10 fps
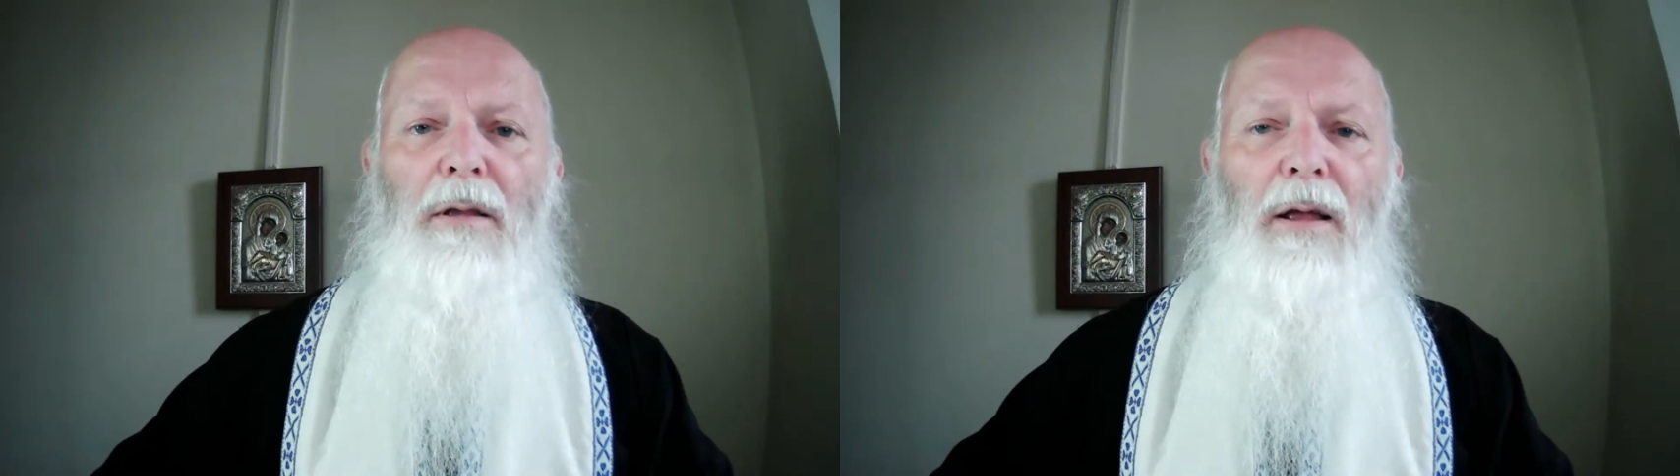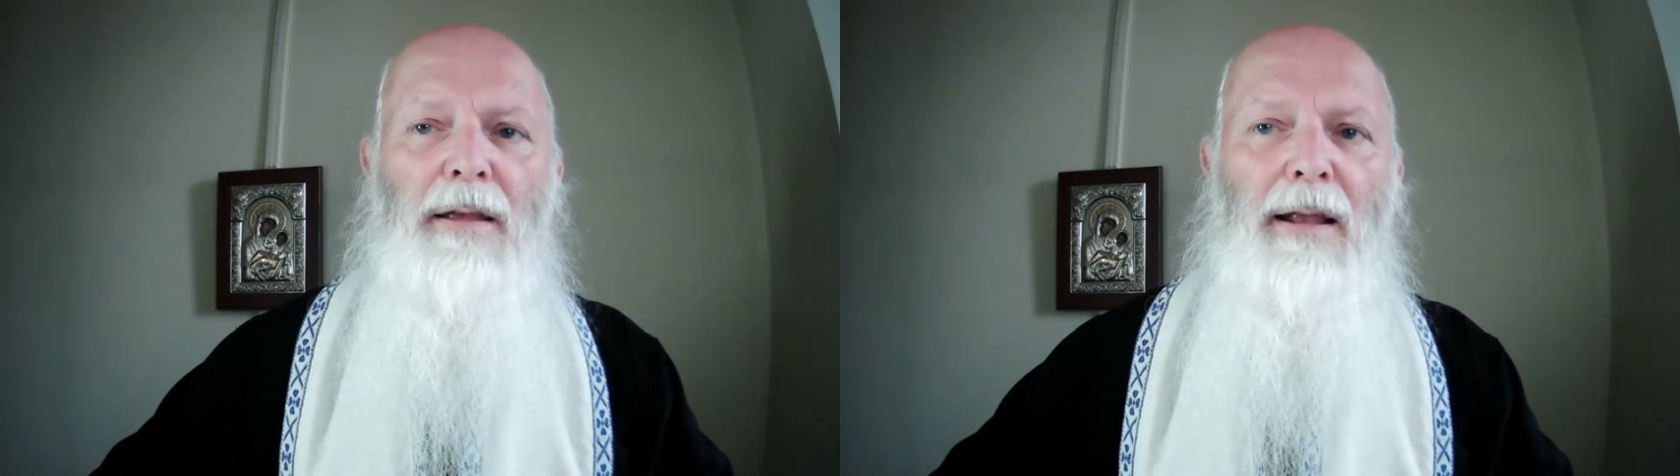
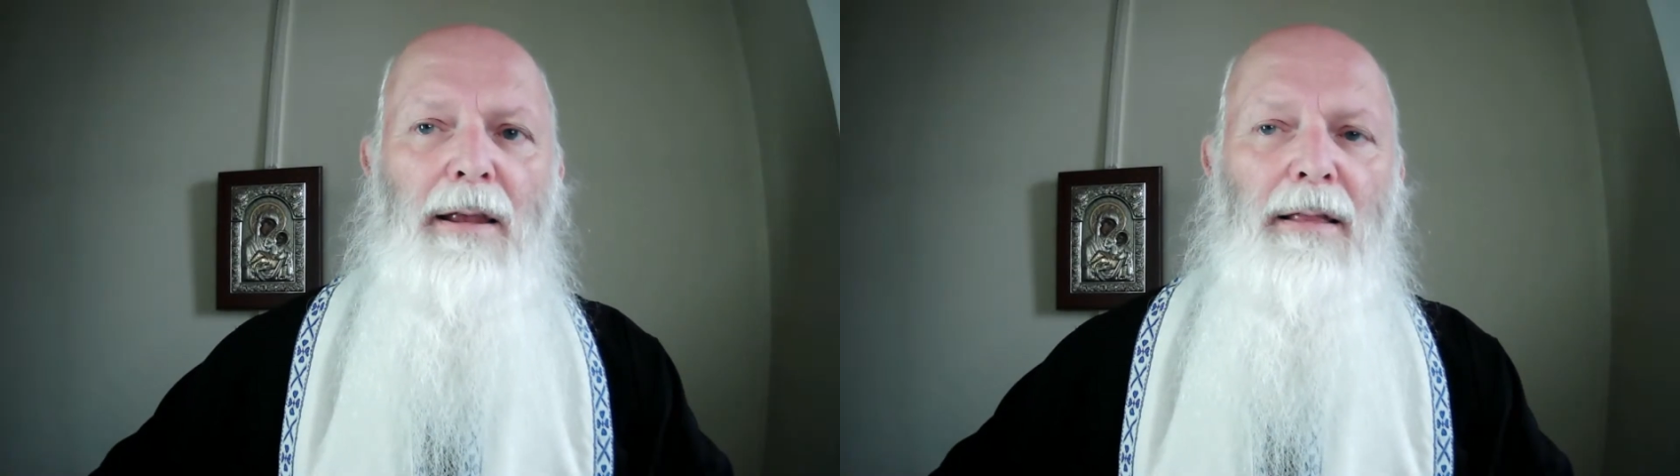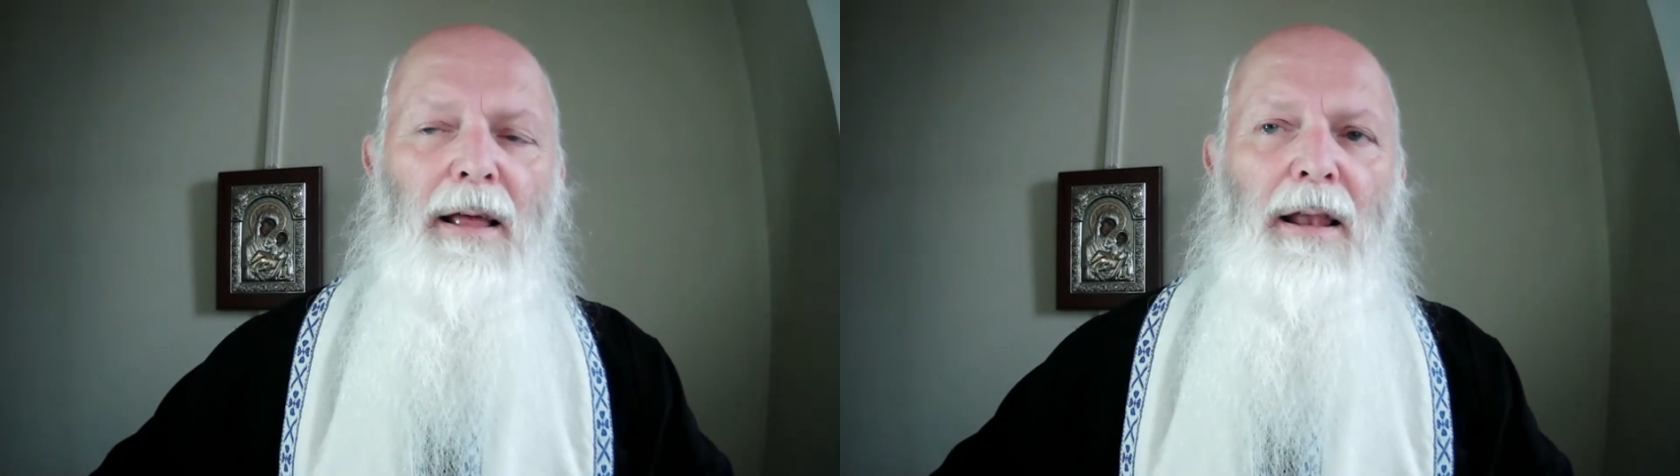
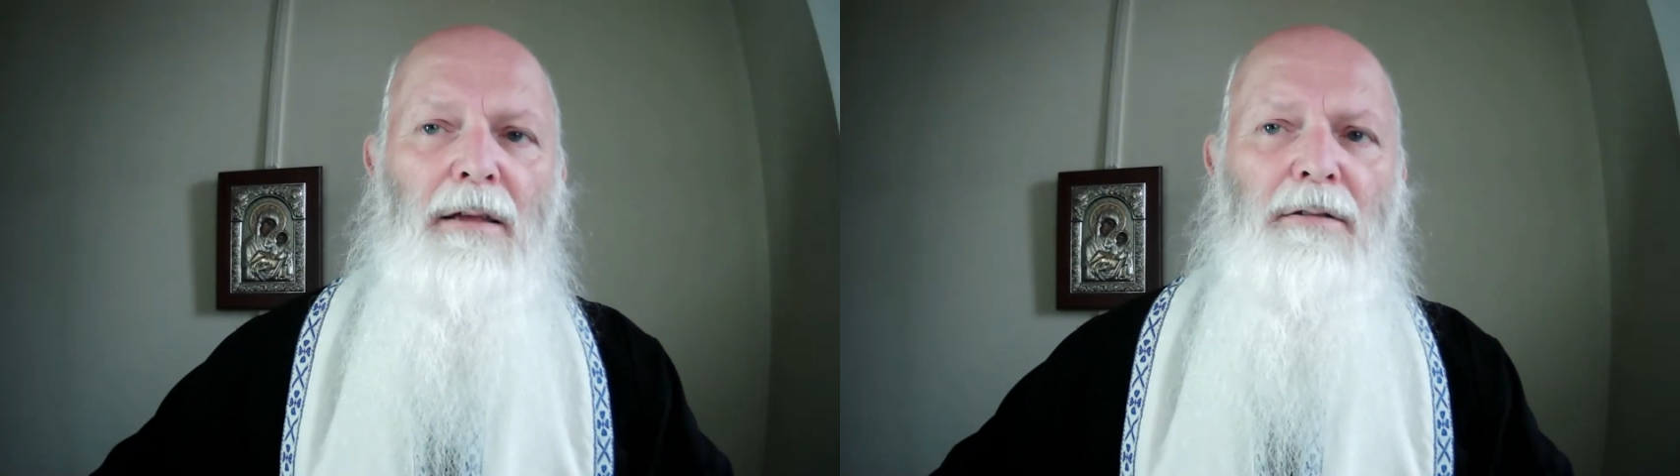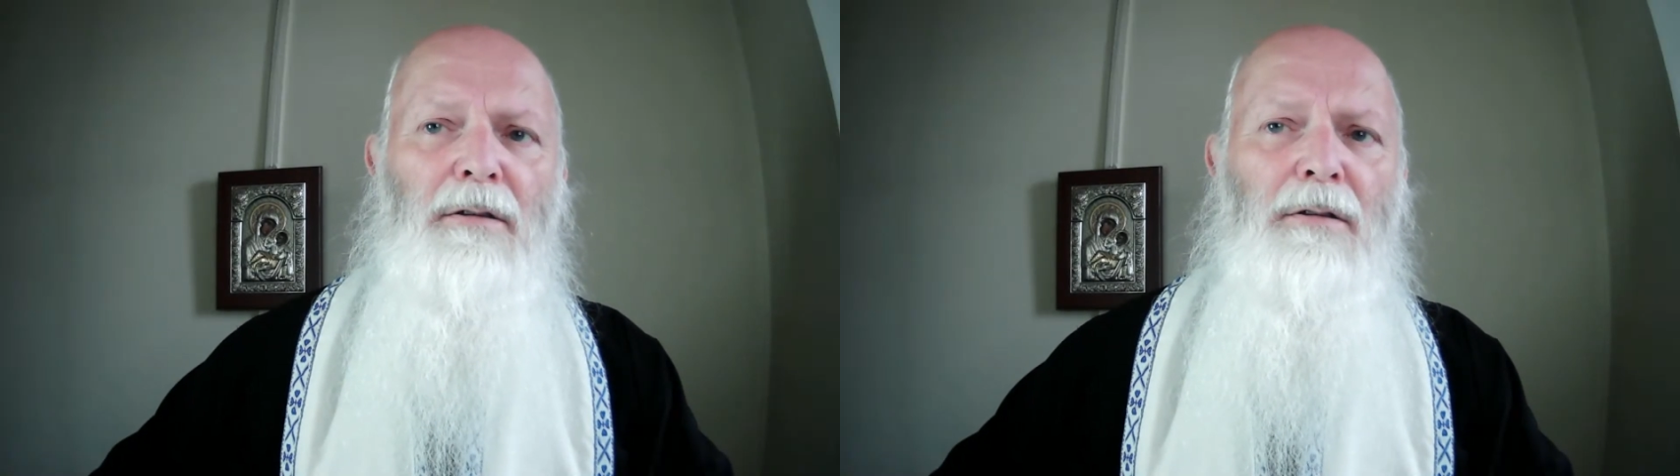attending their
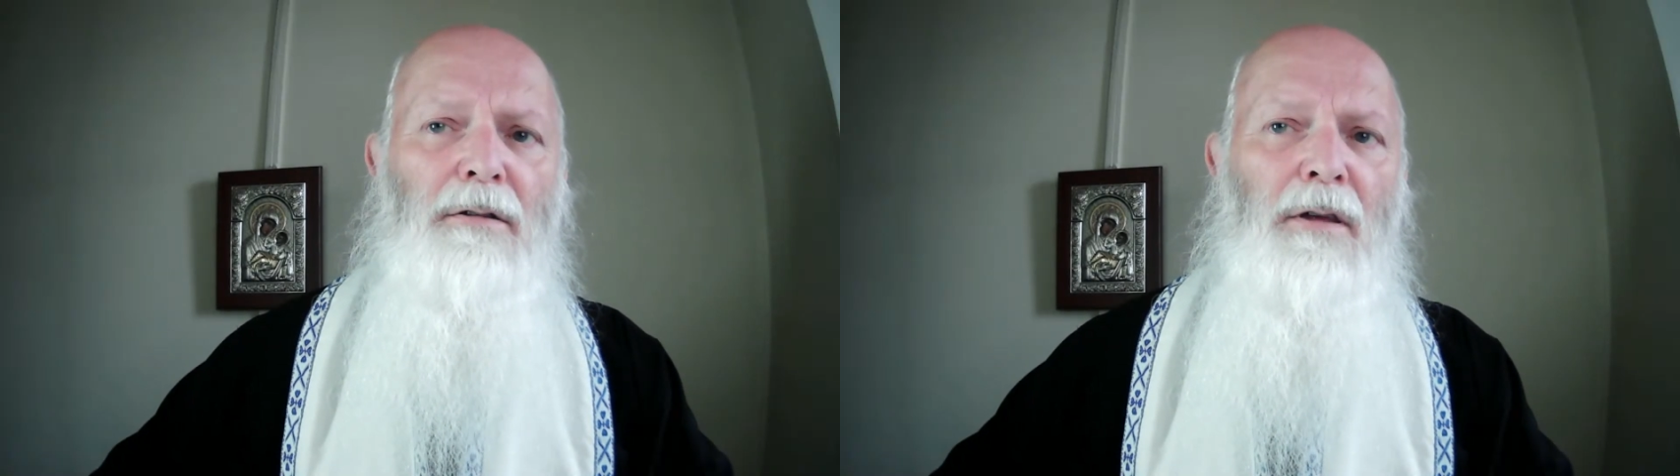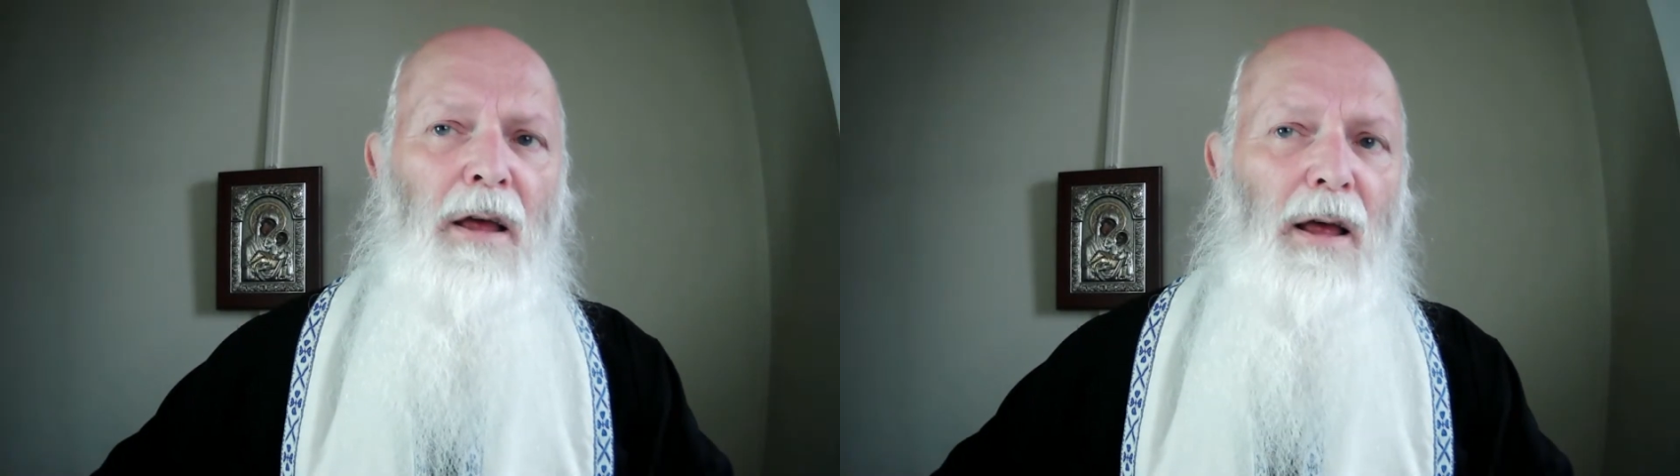
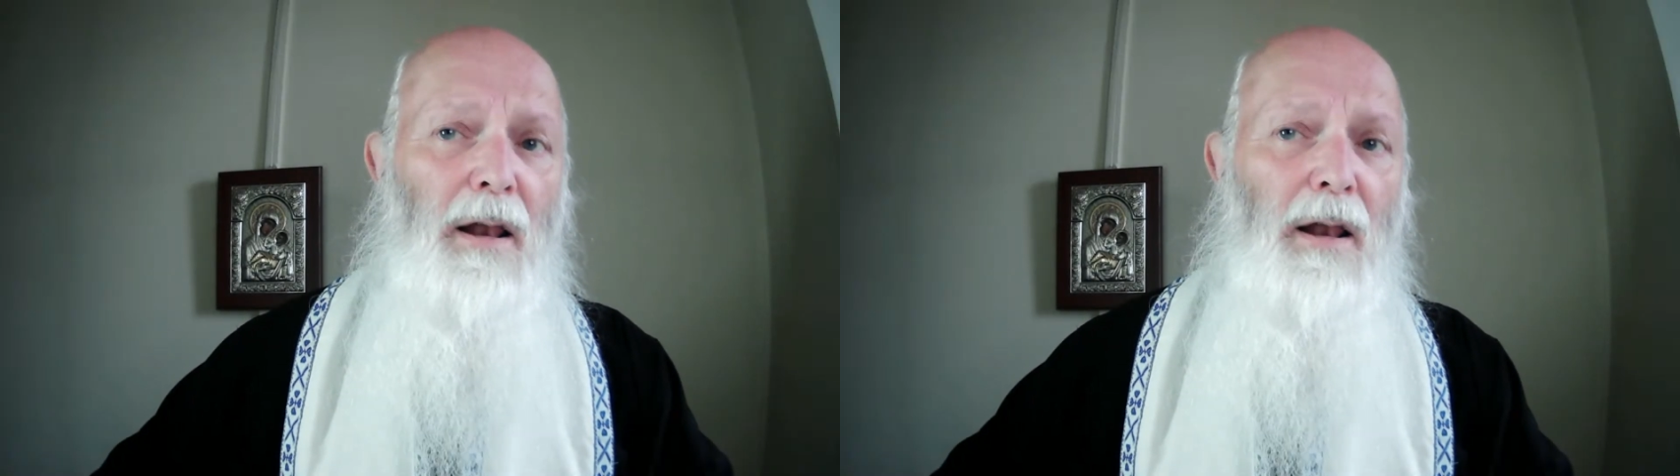lessons,